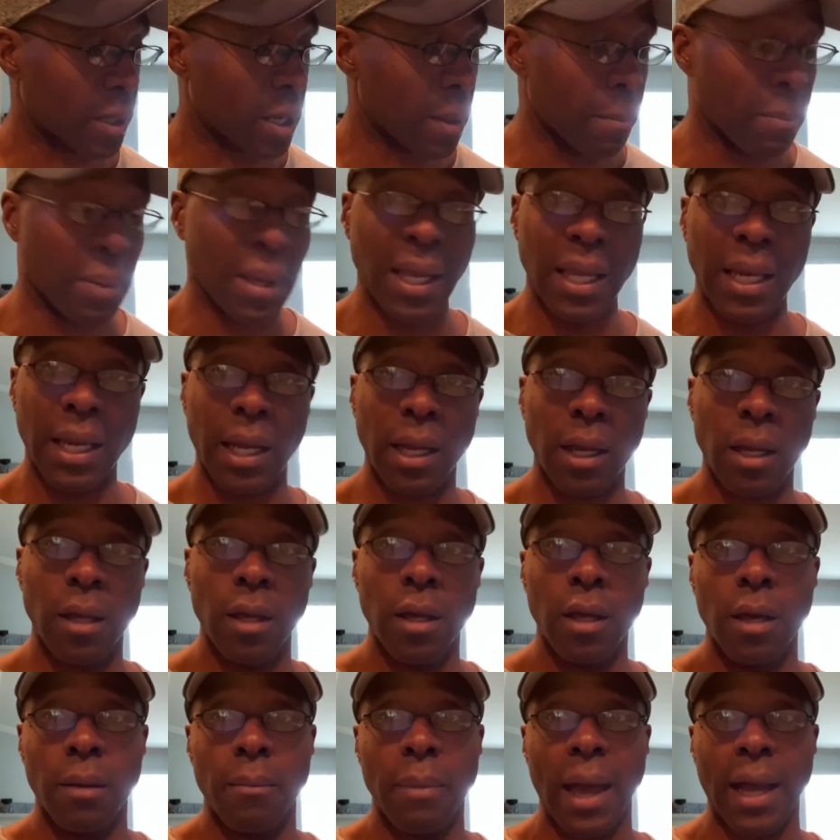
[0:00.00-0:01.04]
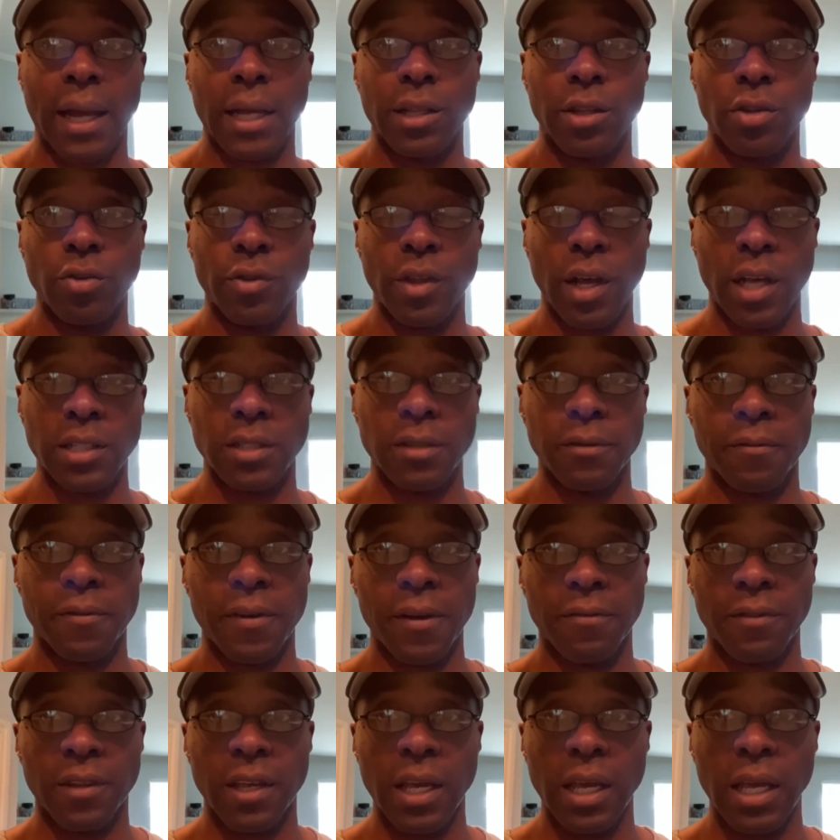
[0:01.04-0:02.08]
competing back in
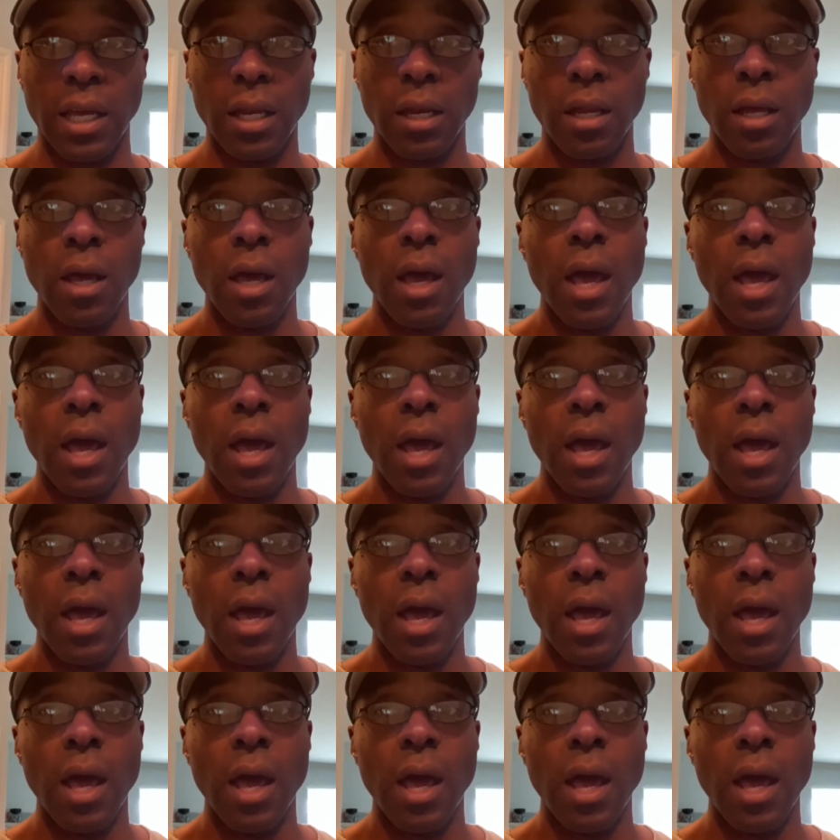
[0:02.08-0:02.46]
2015.